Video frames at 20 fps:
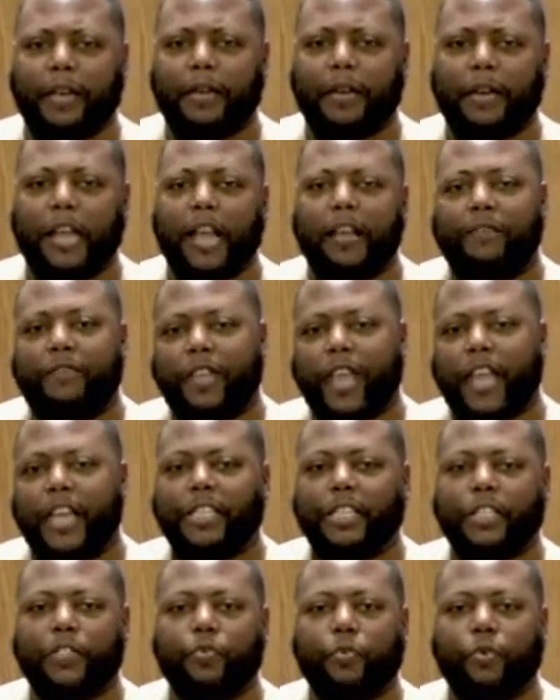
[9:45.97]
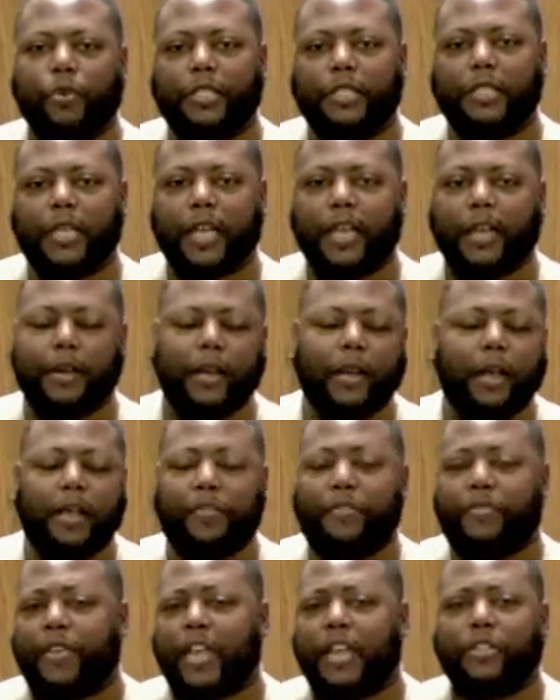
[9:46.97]
If they just would have said,
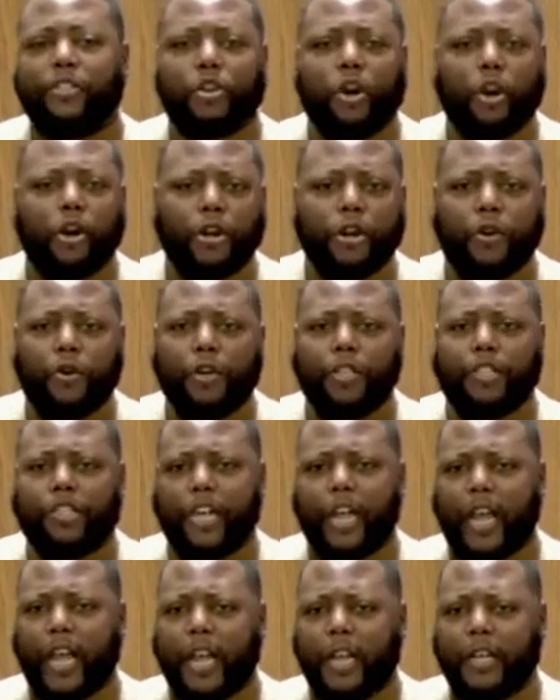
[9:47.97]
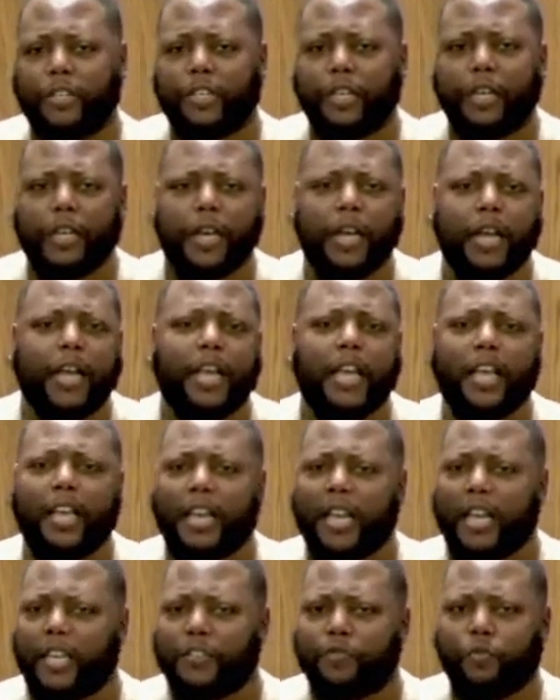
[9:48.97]
things aren't going to change, it
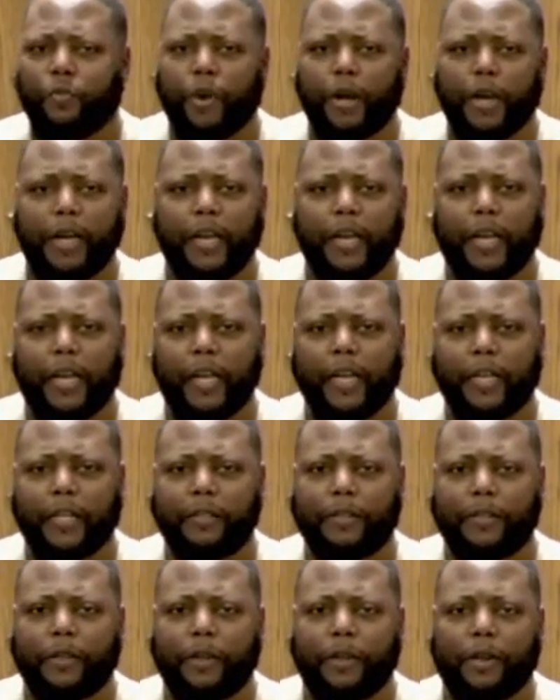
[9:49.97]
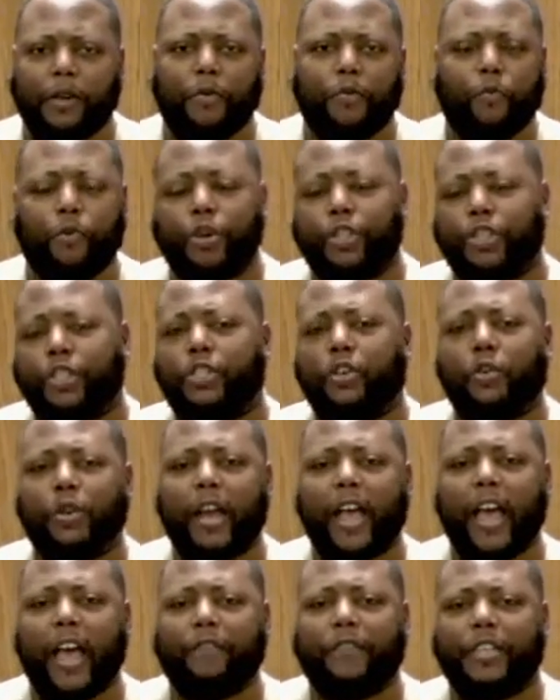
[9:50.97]
is what it is, we're just going to
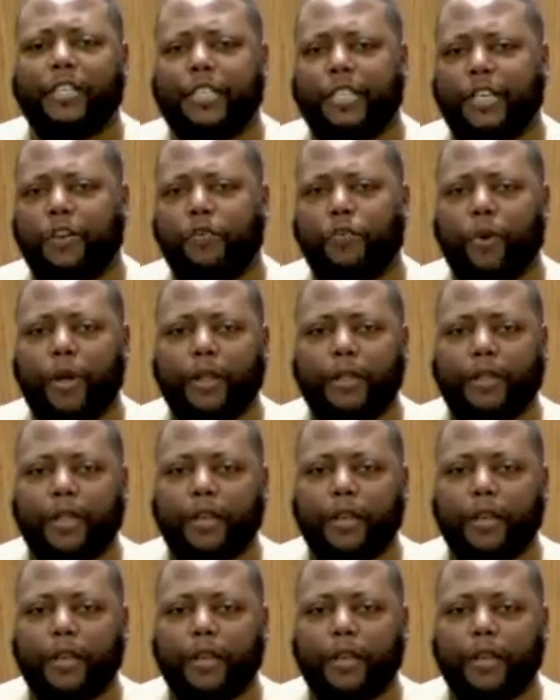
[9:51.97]
have to deal with it.